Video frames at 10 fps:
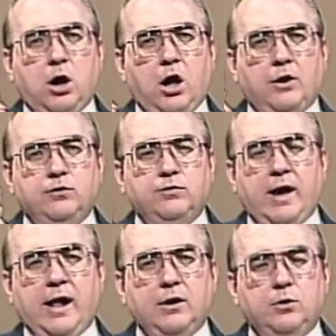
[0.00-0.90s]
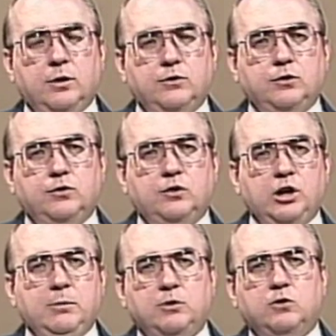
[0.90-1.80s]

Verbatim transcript: God's value and His esteem,